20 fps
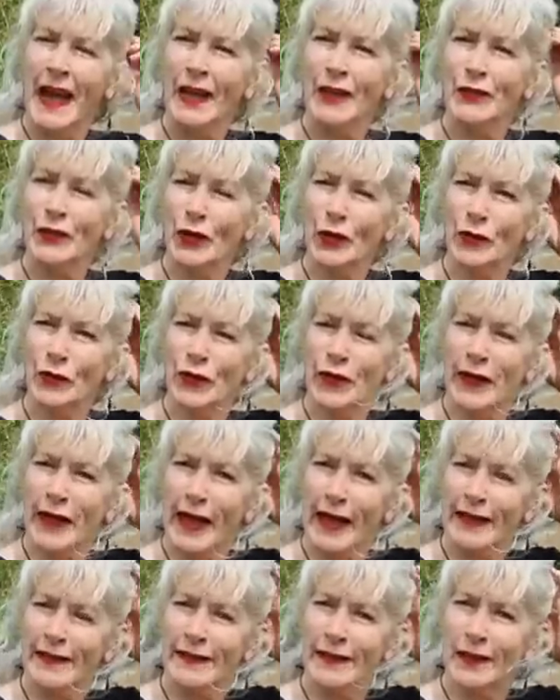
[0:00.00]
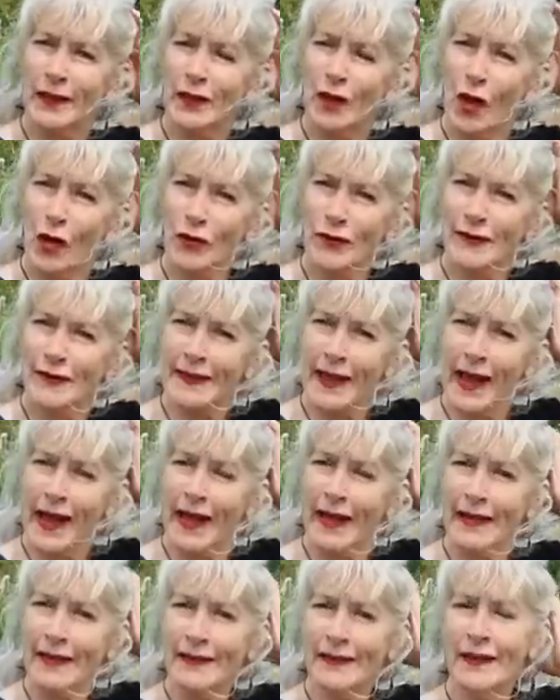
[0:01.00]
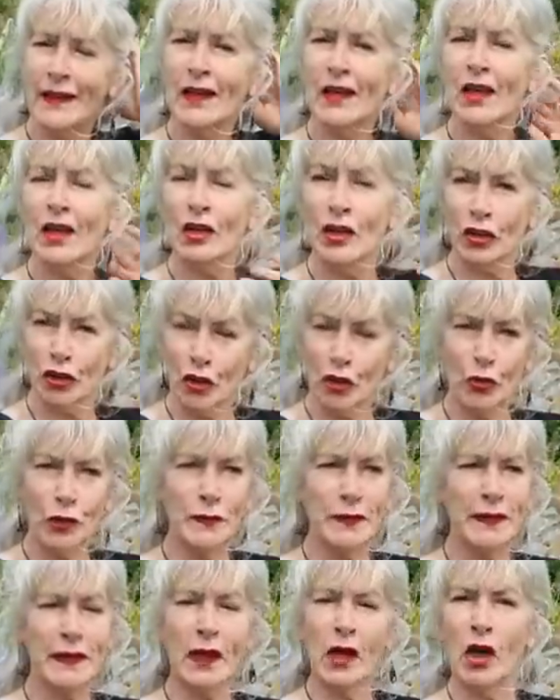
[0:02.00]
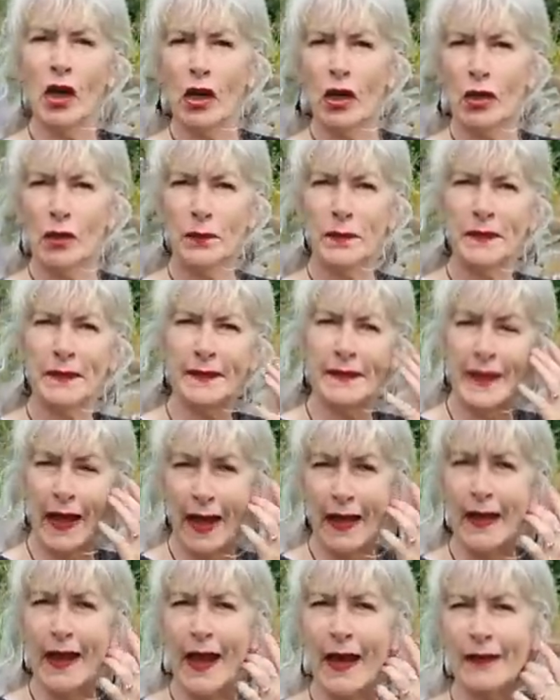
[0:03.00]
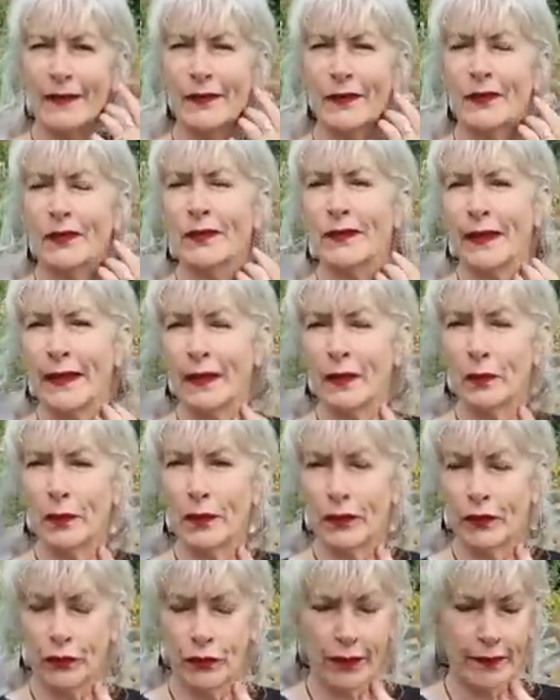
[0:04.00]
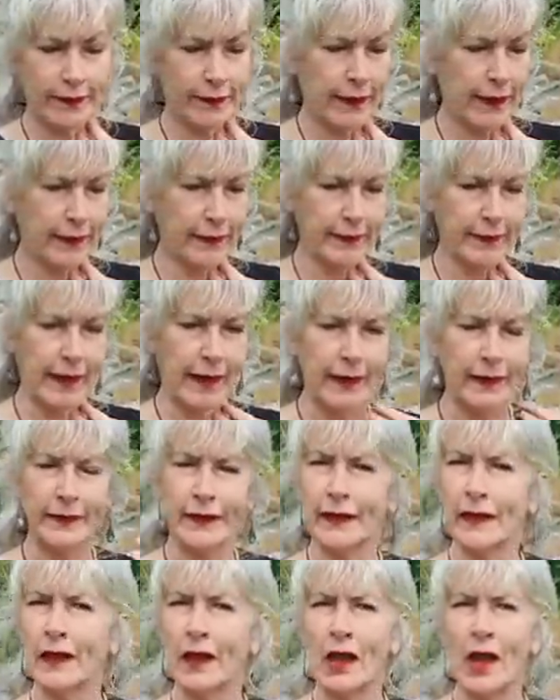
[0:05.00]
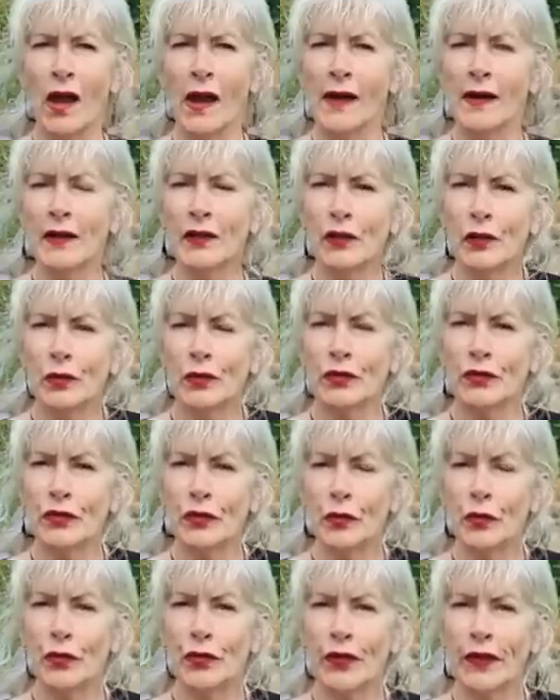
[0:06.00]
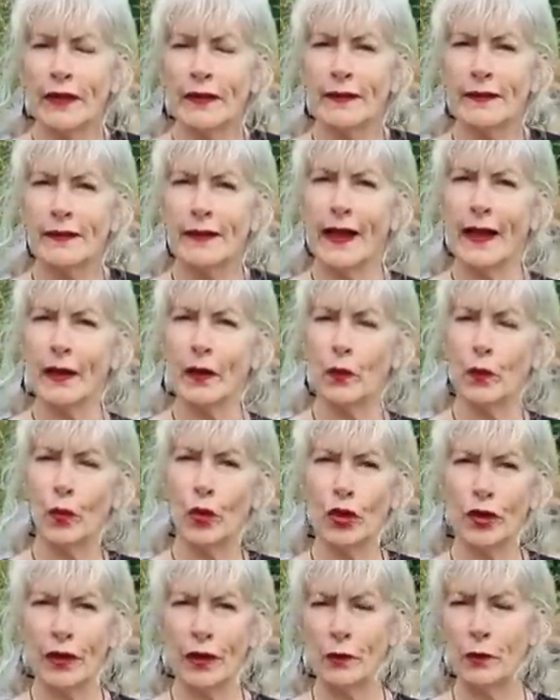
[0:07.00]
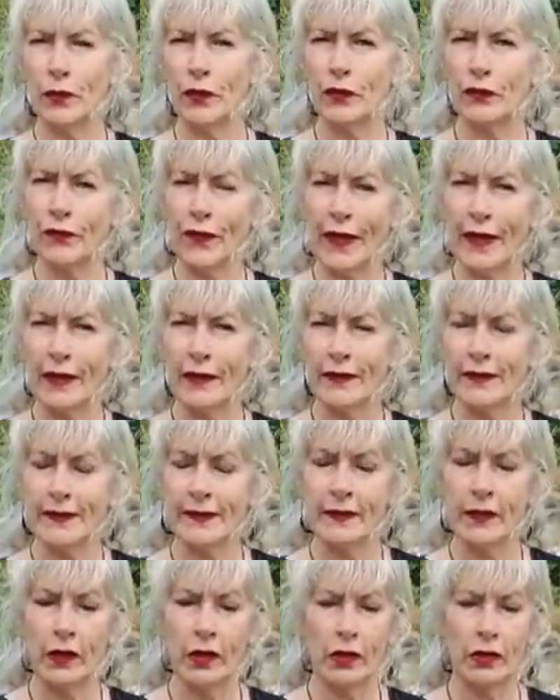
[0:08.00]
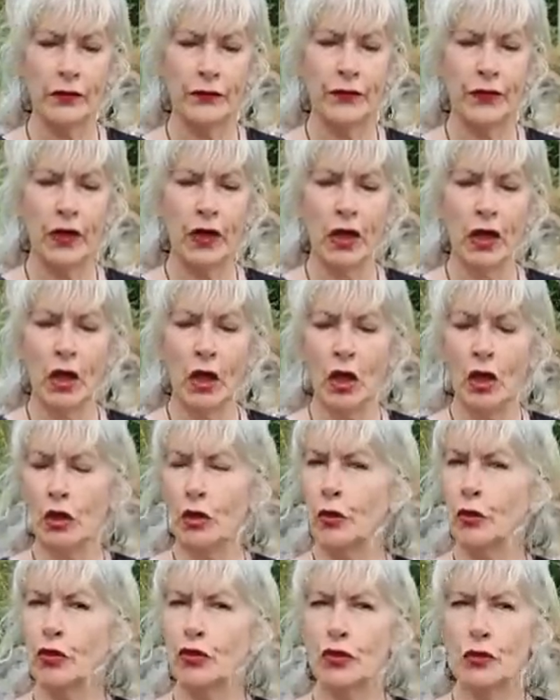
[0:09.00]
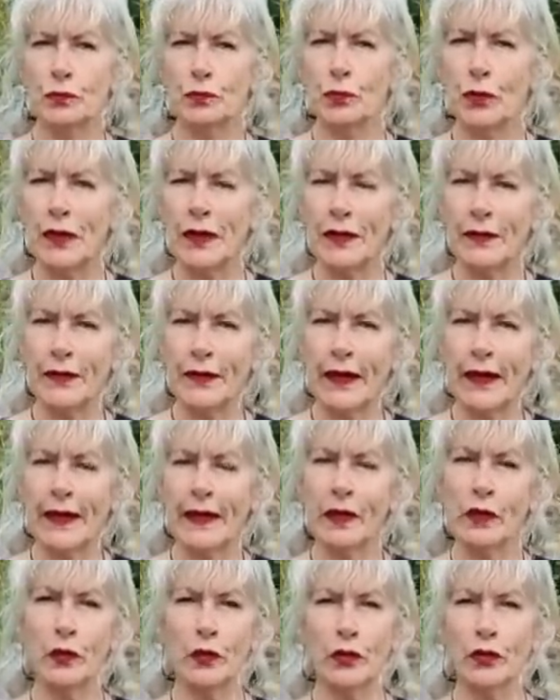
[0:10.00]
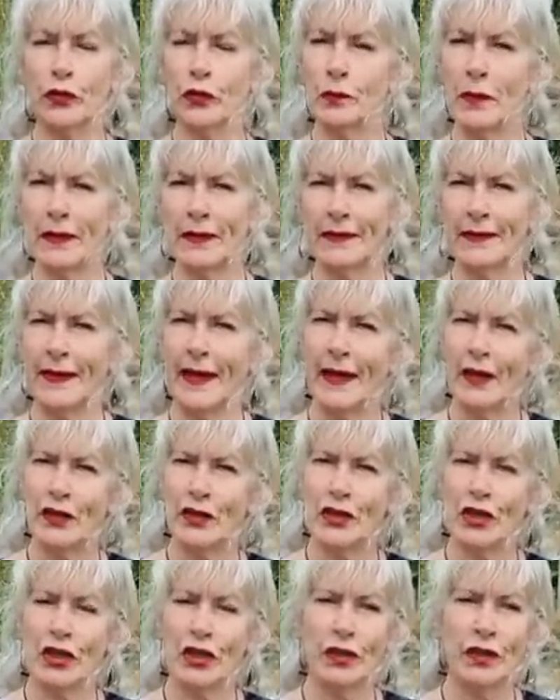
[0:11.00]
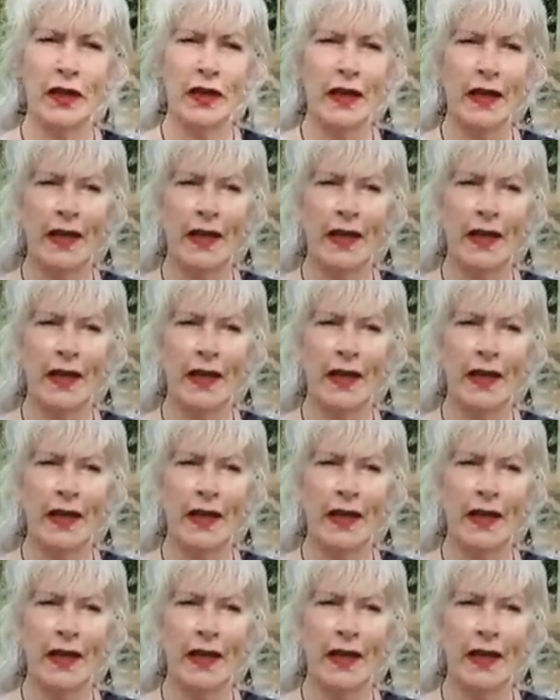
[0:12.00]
And don't forget, alongside using herbs as allies to deal with stress and anxiety, you can do things like working with your vagus nerve. You can do breathing, you can do meditation.